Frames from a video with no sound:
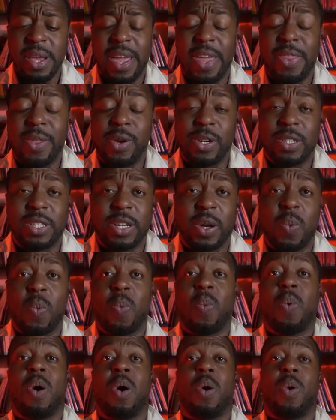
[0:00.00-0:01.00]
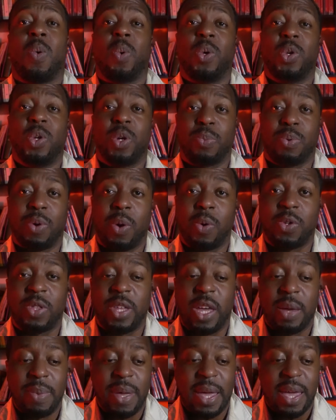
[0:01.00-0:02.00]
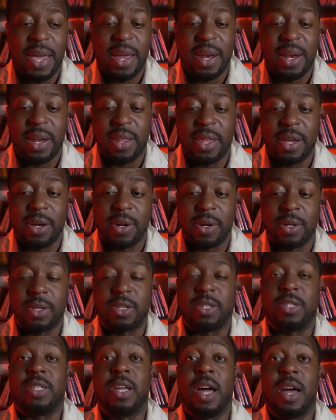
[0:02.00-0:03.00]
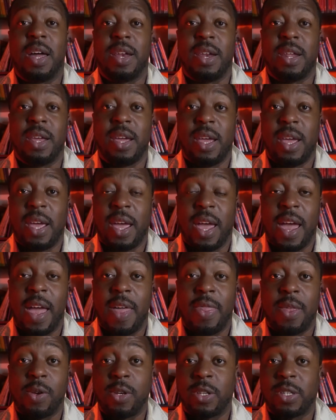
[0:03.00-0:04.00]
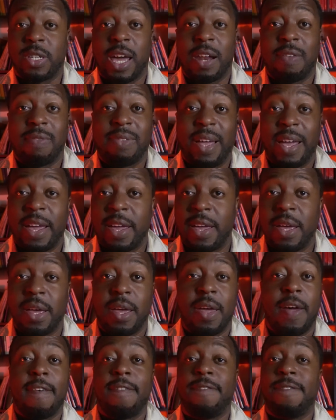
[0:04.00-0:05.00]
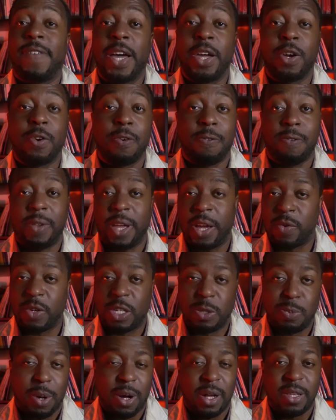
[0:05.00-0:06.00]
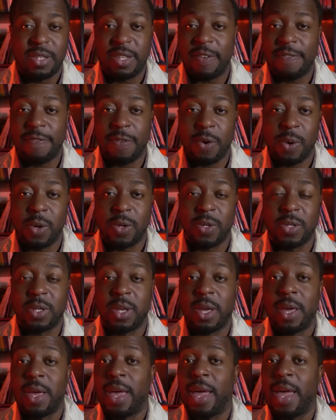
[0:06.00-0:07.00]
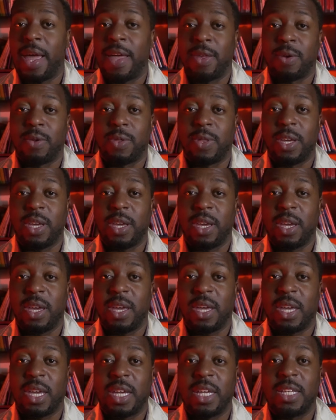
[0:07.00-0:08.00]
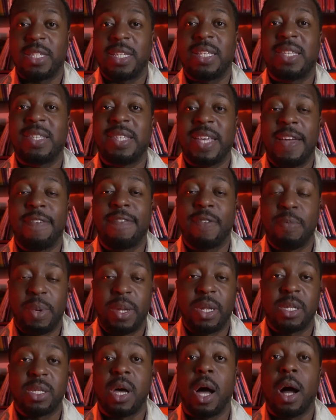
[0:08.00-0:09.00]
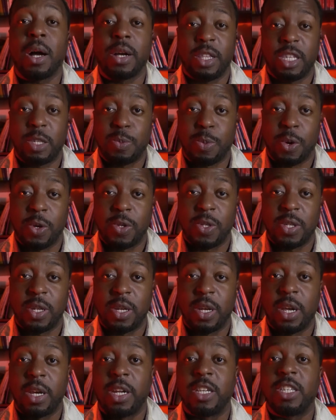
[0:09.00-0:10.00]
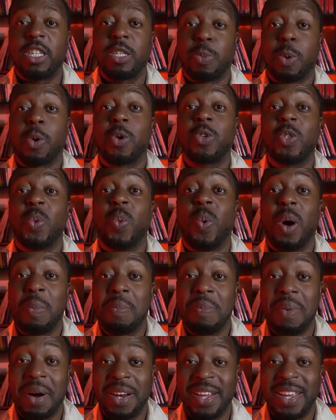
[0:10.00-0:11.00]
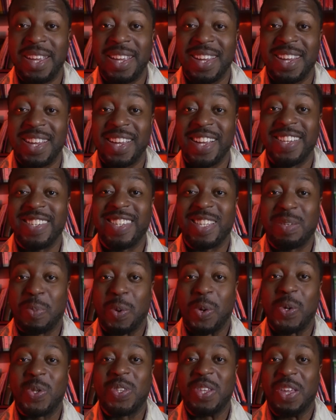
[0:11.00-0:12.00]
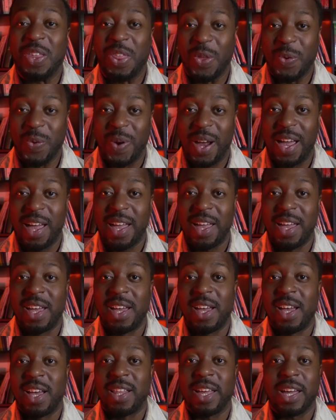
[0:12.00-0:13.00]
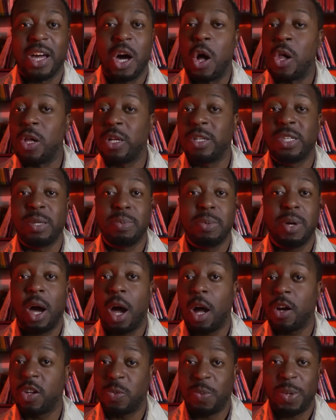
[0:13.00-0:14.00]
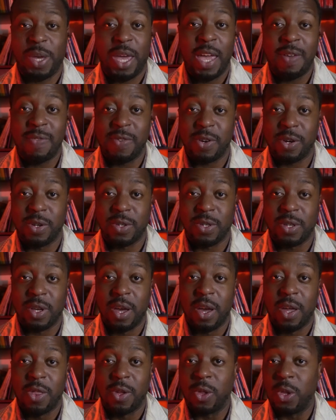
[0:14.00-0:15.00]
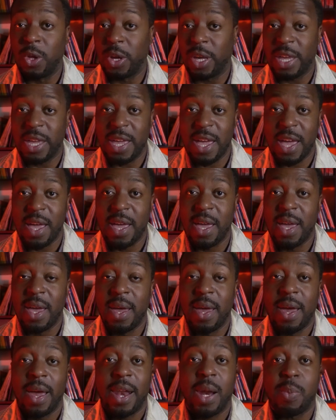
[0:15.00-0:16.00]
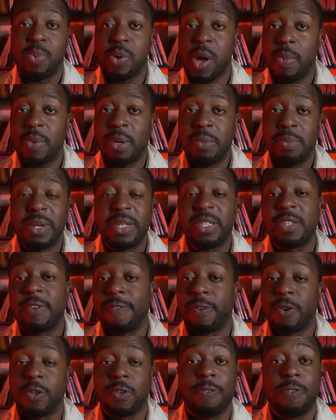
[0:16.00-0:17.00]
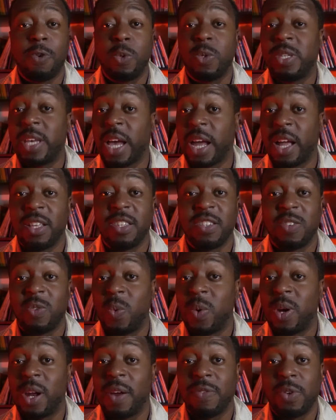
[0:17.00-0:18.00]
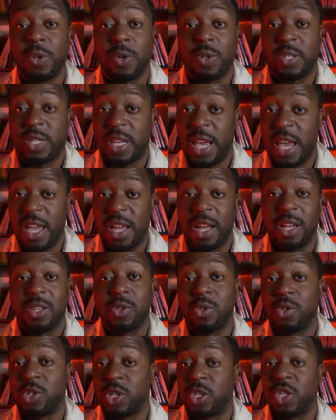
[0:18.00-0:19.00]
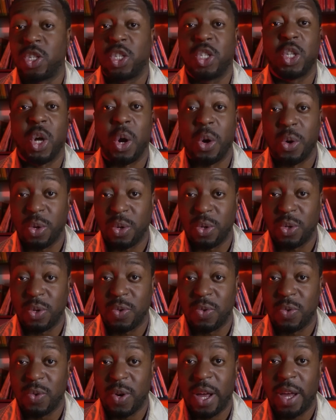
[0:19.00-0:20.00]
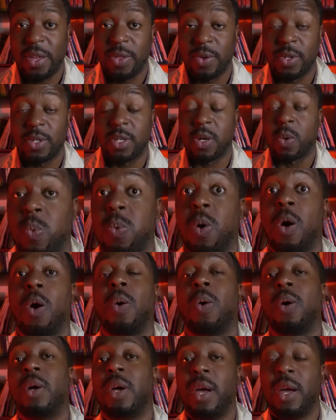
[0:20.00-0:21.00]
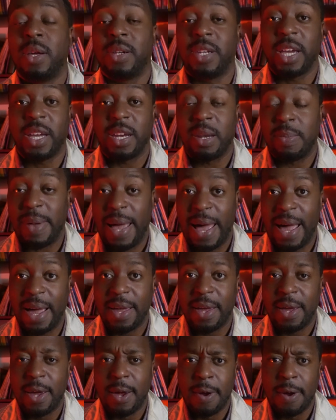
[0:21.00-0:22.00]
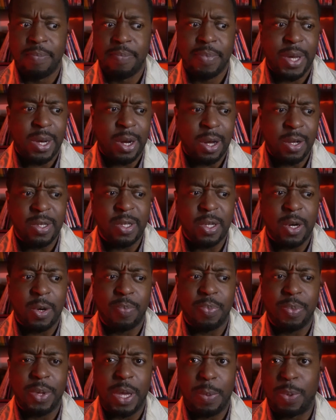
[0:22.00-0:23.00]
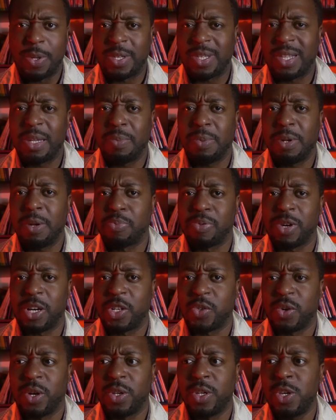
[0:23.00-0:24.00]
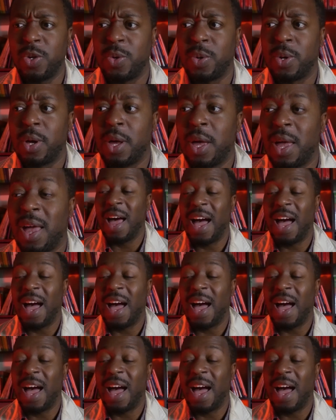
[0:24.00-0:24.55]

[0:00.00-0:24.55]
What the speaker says: And they're just like, whoa, when you approach them, and they're stunned, and they're just kind of like fight or flight response at first. And they're thinking, is it safe for me to talk to this person? Does this person want money? Is this person a threat? Like all of the subconscious behaviors they're looking at. And they probably miss the first few seconds of whatever you're saying because they're just startled, right? They're just like, whoa, taken aback. And also, it puts a little bit of pressure on you.